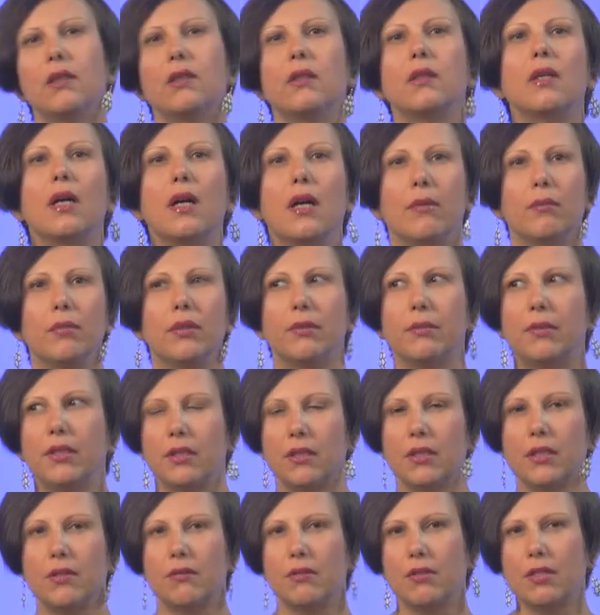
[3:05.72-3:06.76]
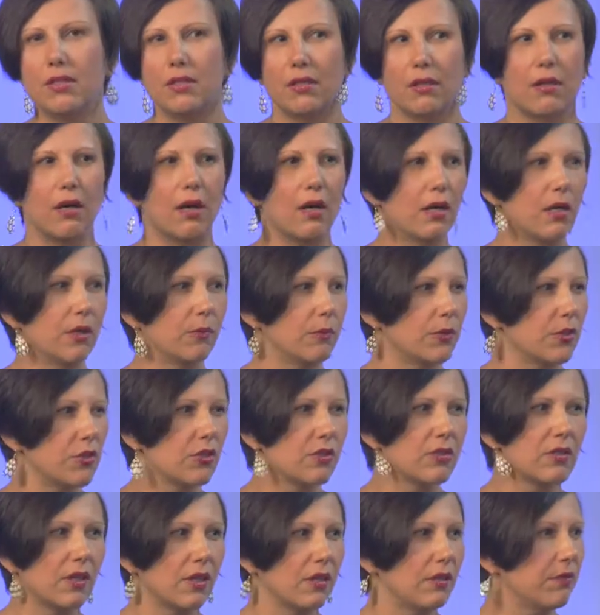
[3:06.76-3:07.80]
complement to a cigar, which
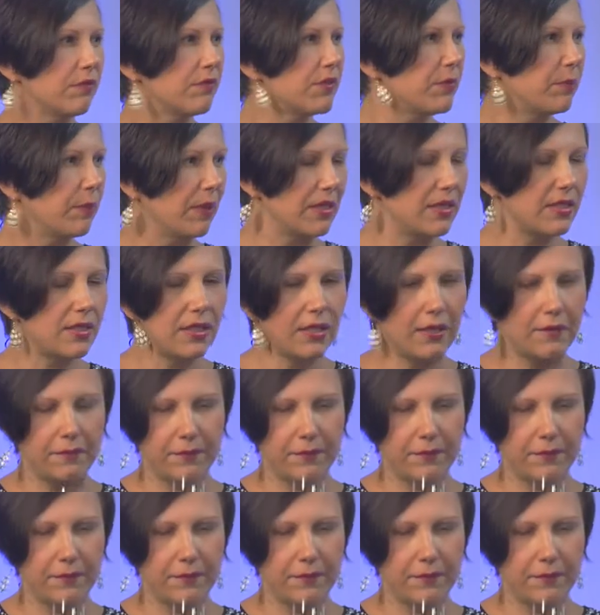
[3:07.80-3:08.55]
is kind of spicy.